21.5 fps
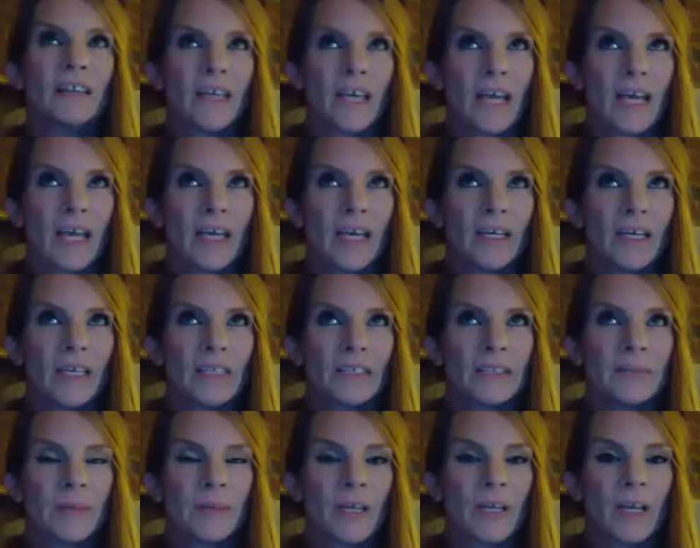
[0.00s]
that,
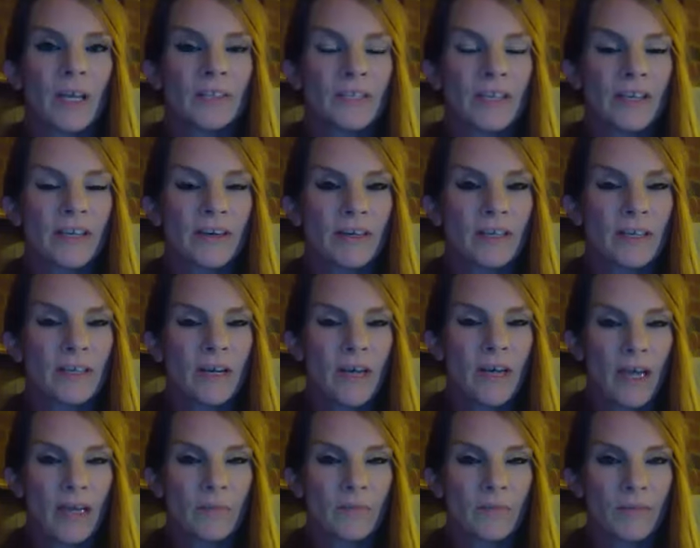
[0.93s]
it's because they are a
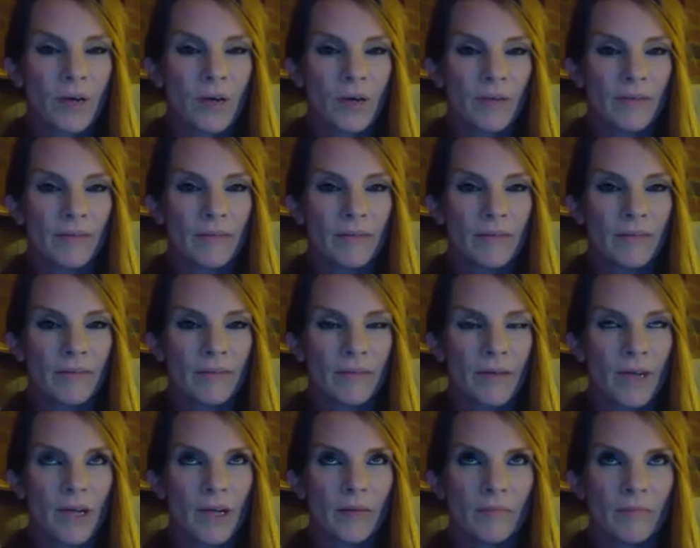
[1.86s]
nonprofit,
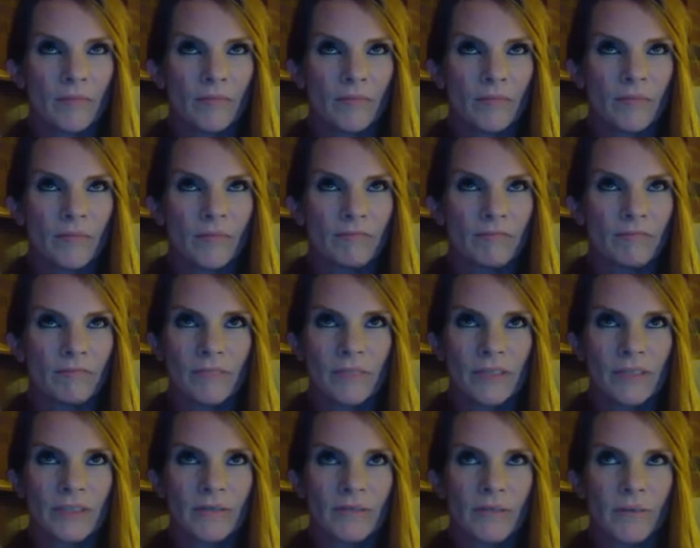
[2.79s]

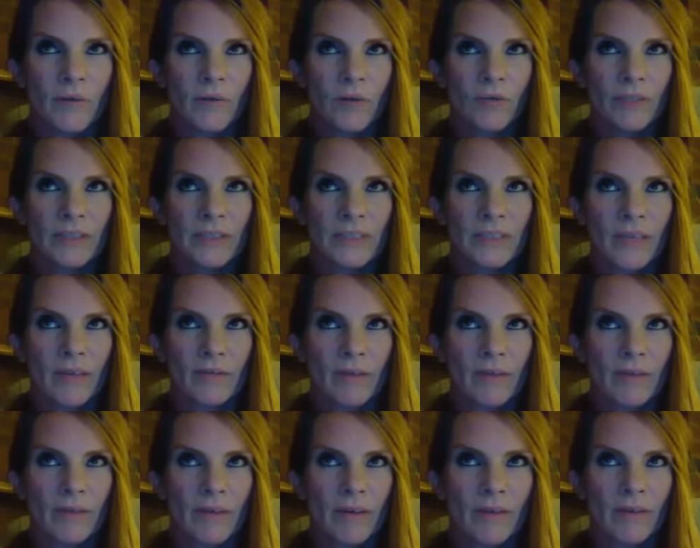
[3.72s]
was it
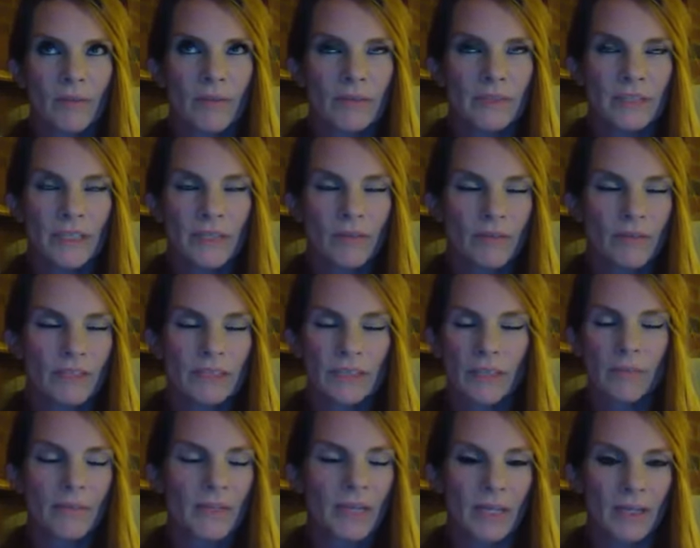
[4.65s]
401c3, 501c3,
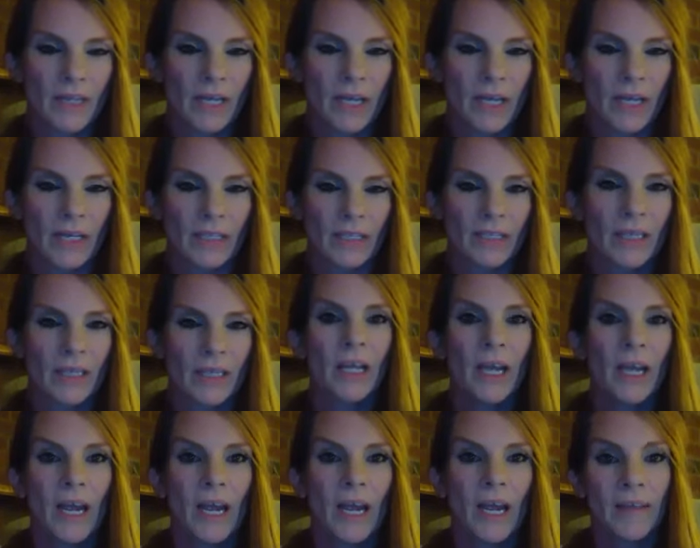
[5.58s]
something like that.
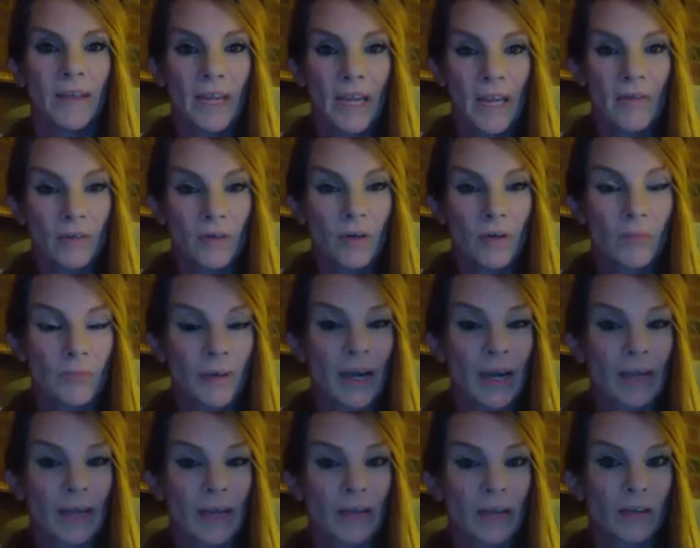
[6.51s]
And they have their own
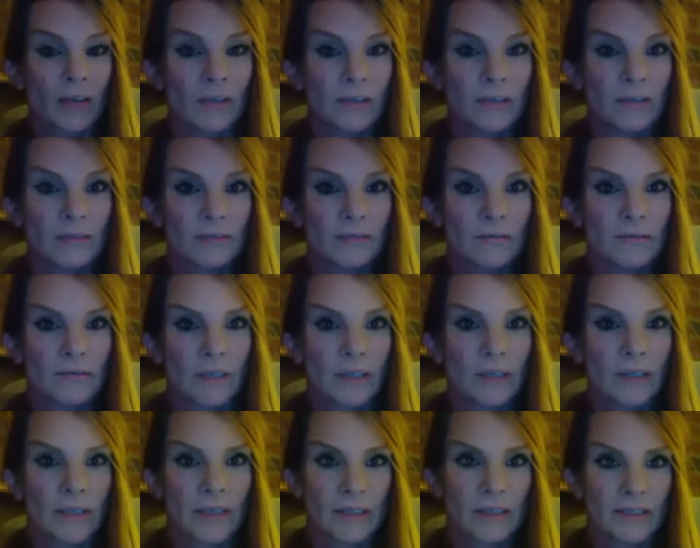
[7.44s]
bylaws
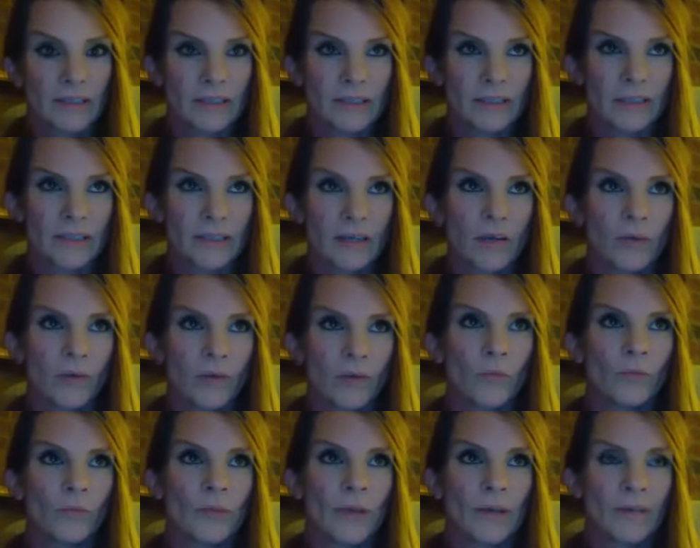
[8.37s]
because,
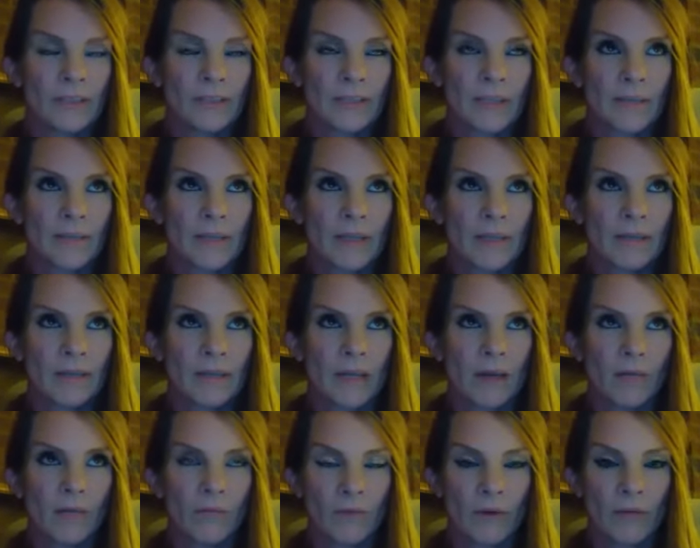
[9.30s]
that was something
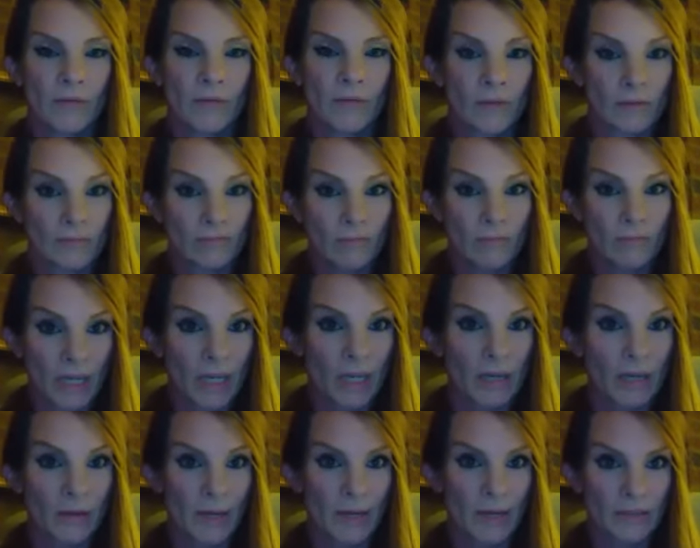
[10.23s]
that we were
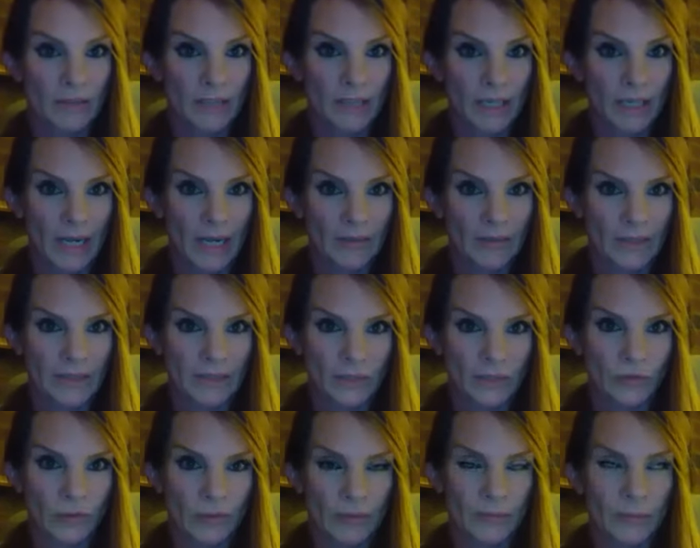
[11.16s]
thinking about together as a
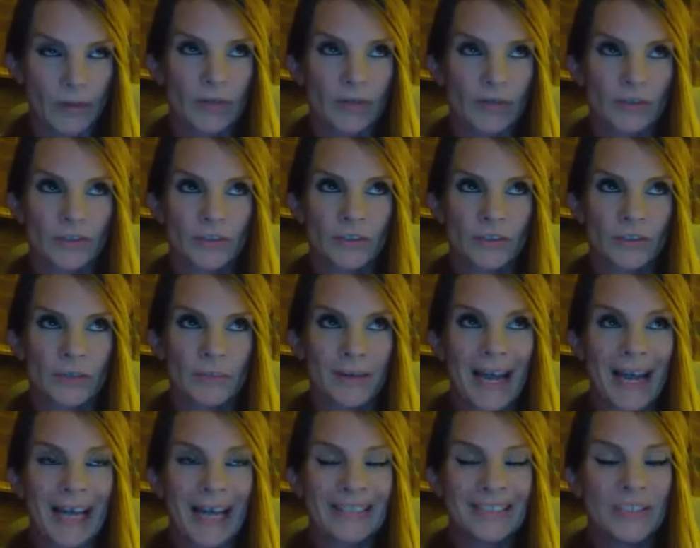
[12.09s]
joint partnership.
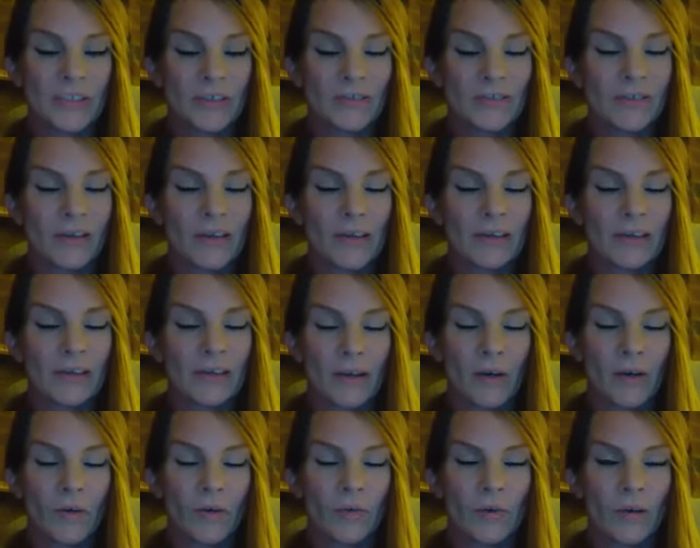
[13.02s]
I do not
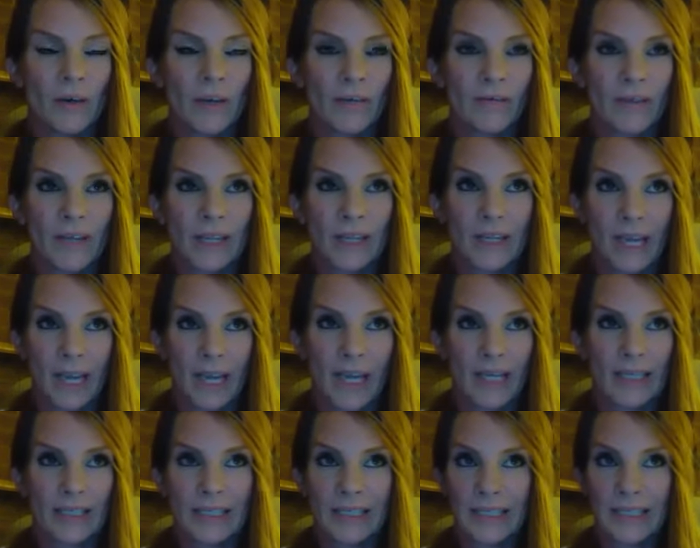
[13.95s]
know if they
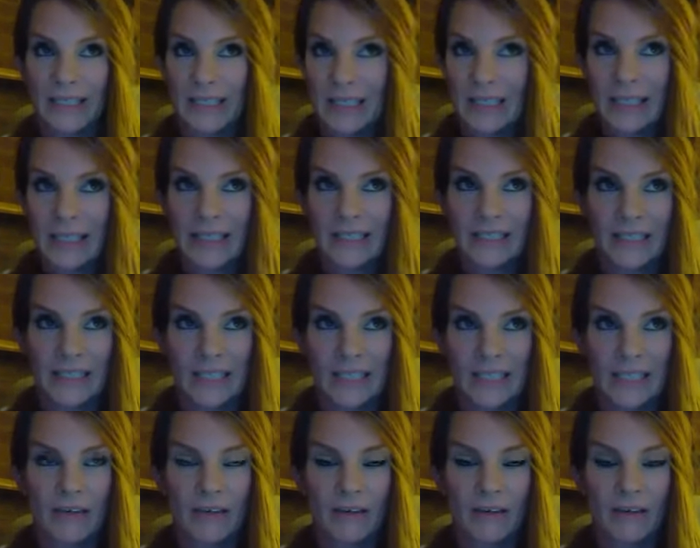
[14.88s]
can in the EEC
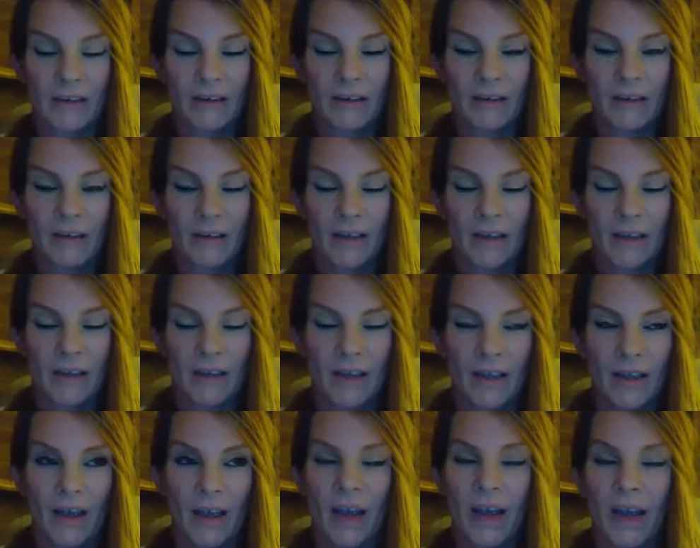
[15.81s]
hearing.
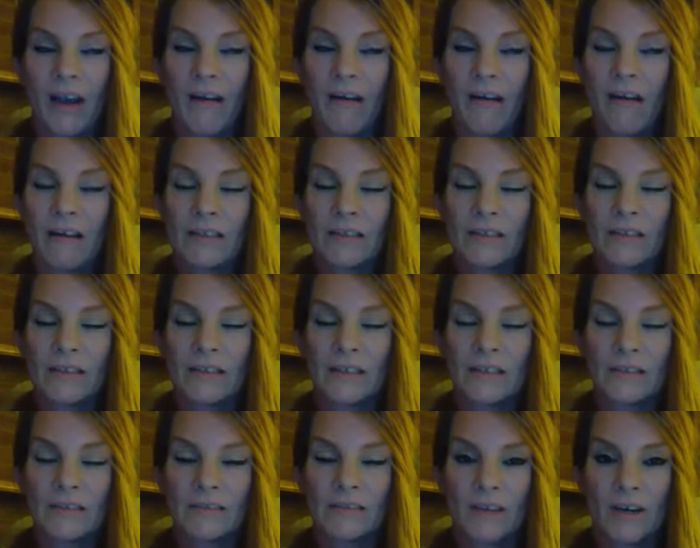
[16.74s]
I honestly
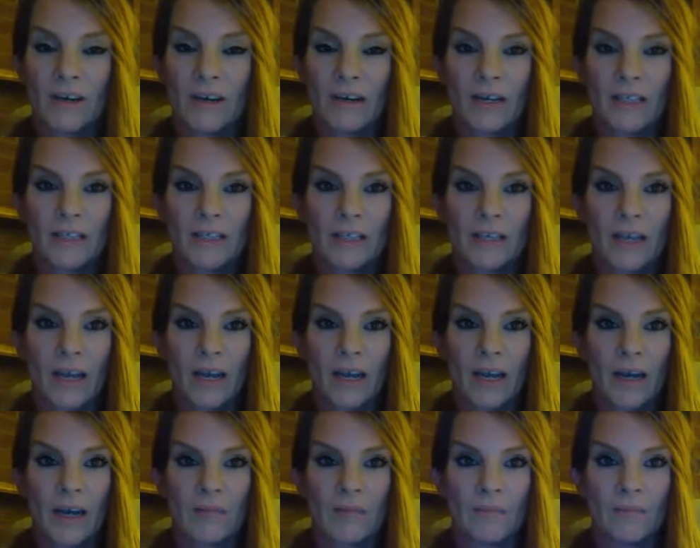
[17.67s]
do not.
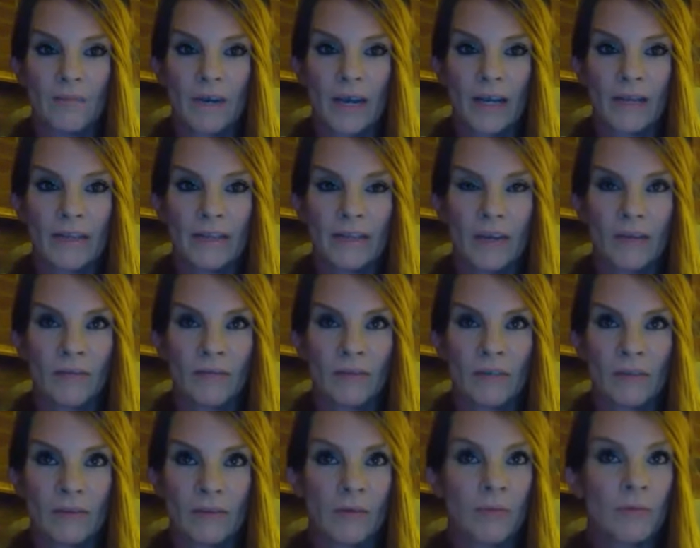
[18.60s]
I know
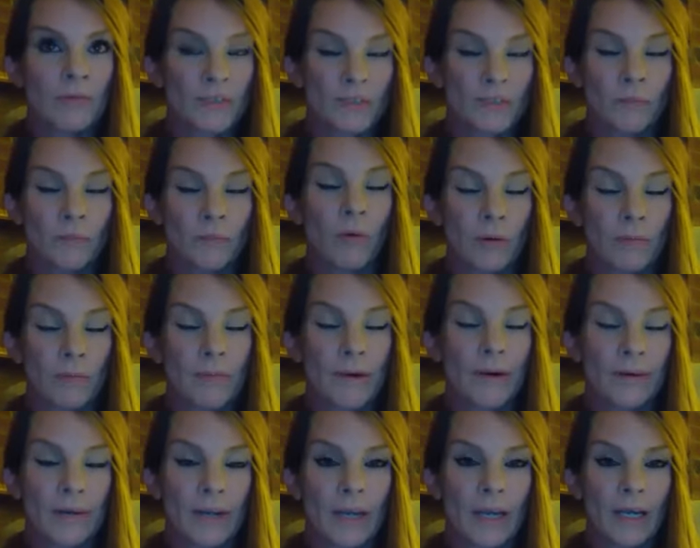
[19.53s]
that we will support
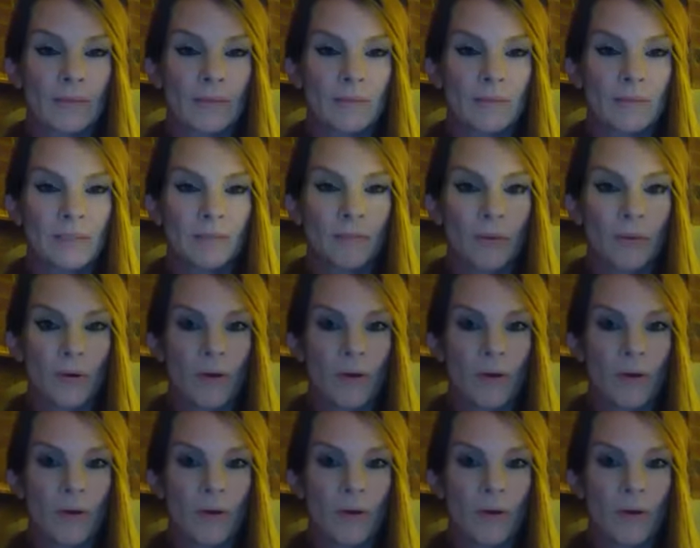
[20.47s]
Bernheim. So